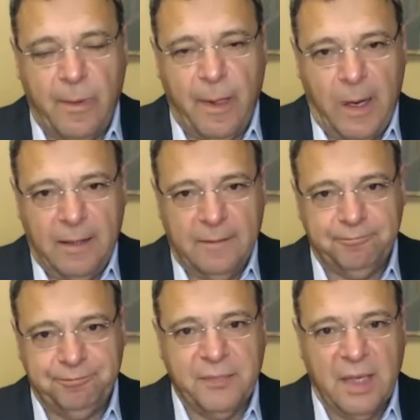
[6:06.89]

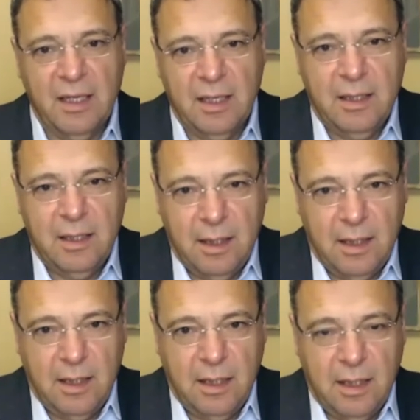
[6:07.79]

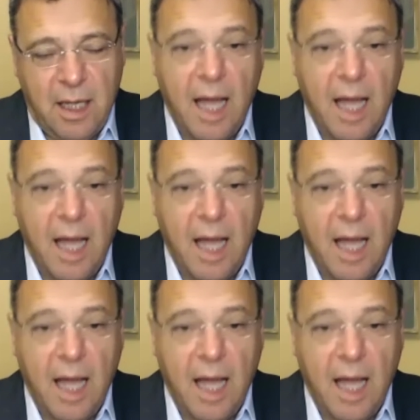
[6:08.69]
I